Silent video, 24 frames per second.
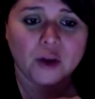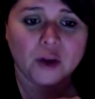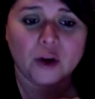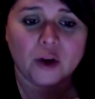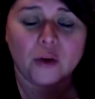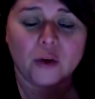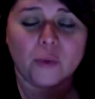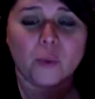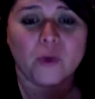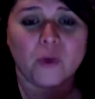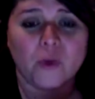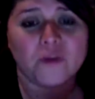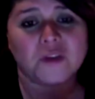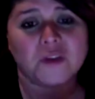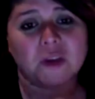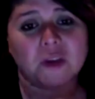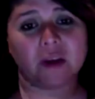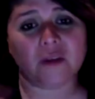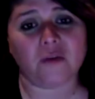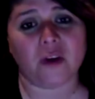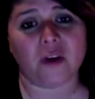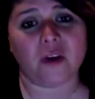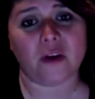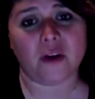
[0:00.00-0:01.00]
we've
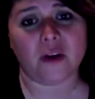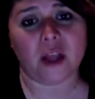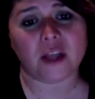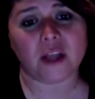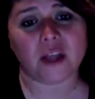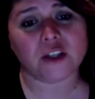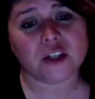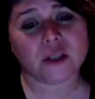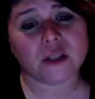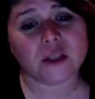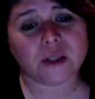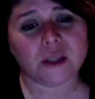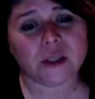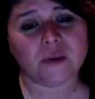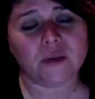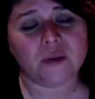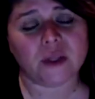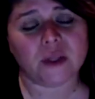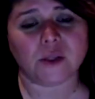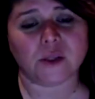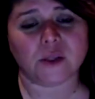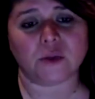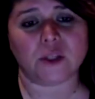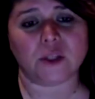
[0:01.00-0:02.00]
seen variations of
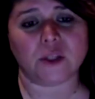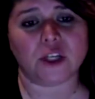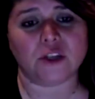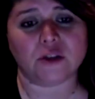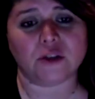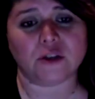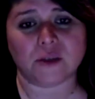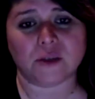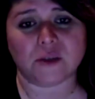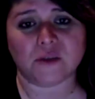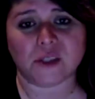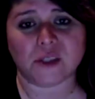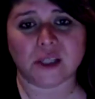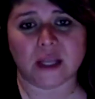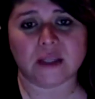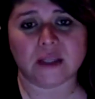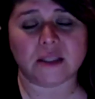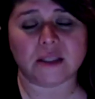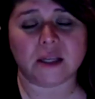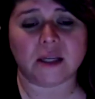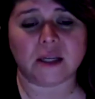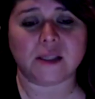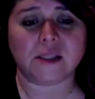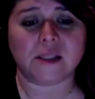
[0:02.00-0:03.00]
it. So teachers have
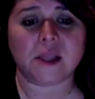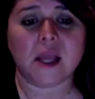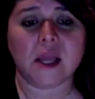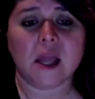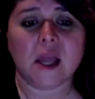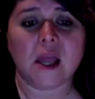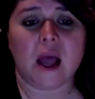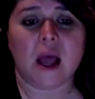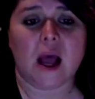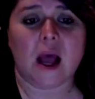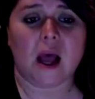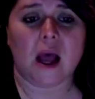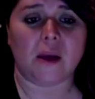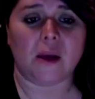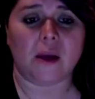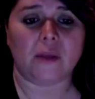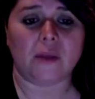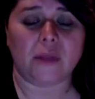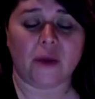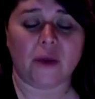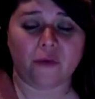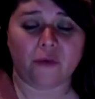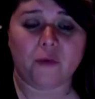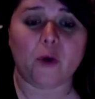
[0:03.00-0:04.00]
sent us
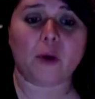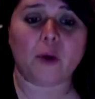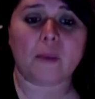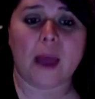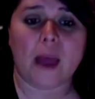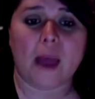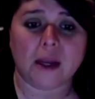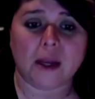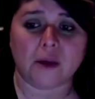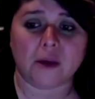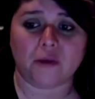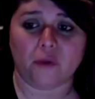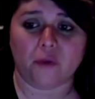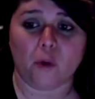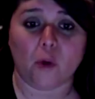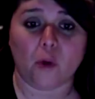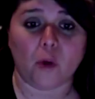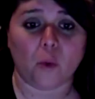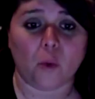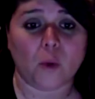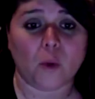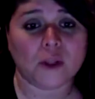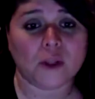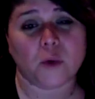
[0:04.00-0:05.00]
the formatting
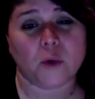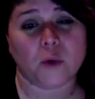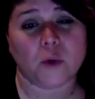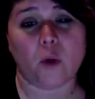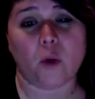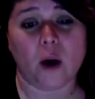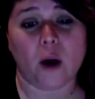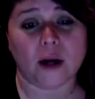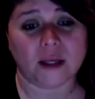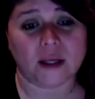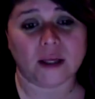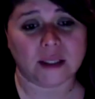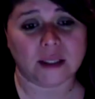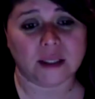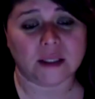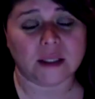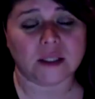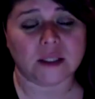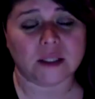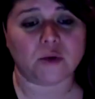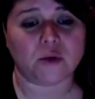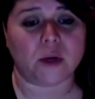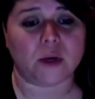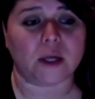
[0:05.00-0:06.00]
for what's required at the
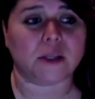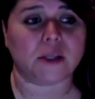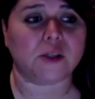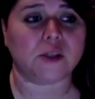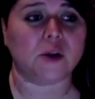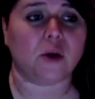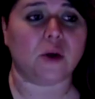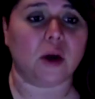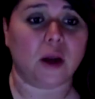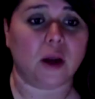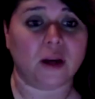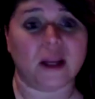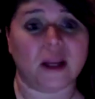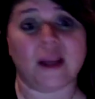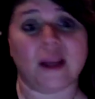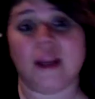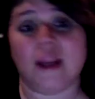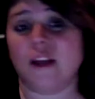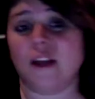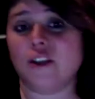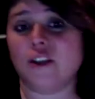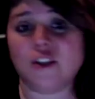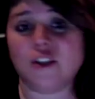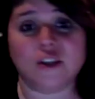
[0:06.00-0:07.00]
district. So in
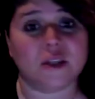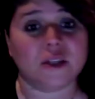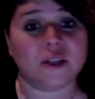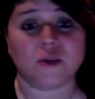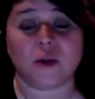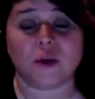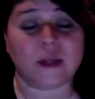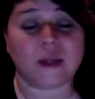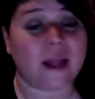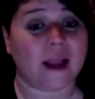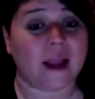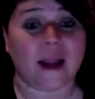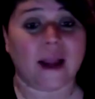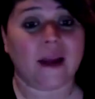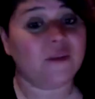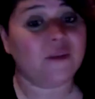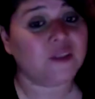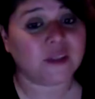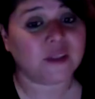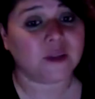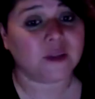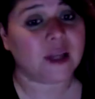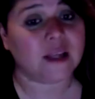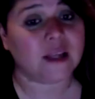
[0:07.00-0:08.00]
each district, like I've
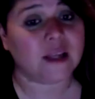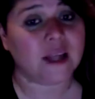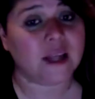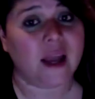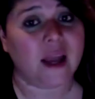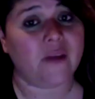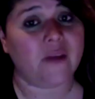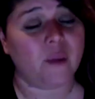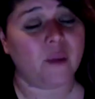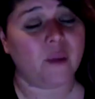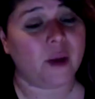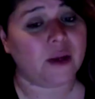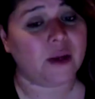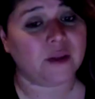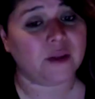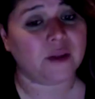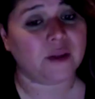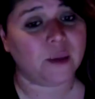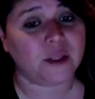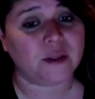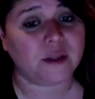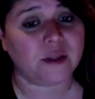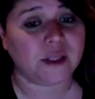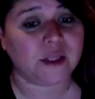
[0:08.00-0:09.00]
said to everybody who's
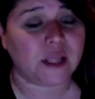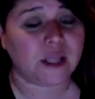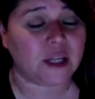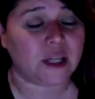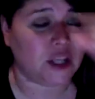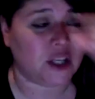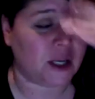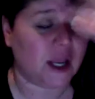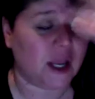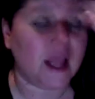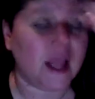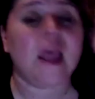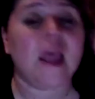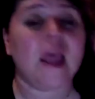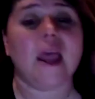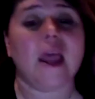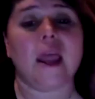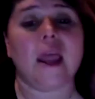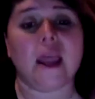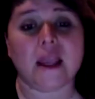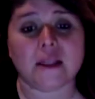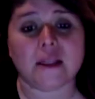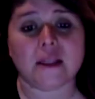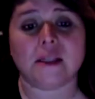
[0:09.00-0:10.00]
been to the session,
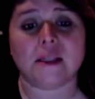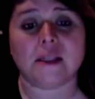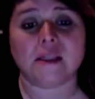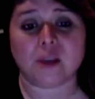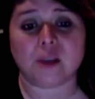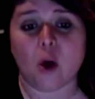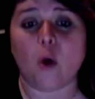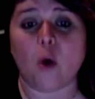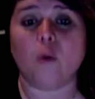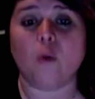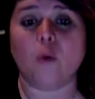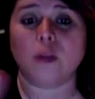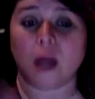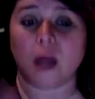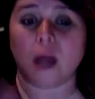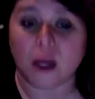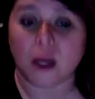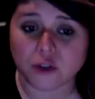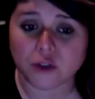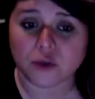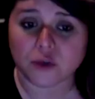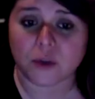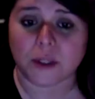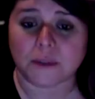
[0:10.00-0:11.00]
it's its own
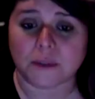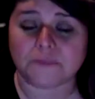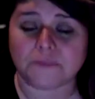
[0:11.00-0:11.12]
country.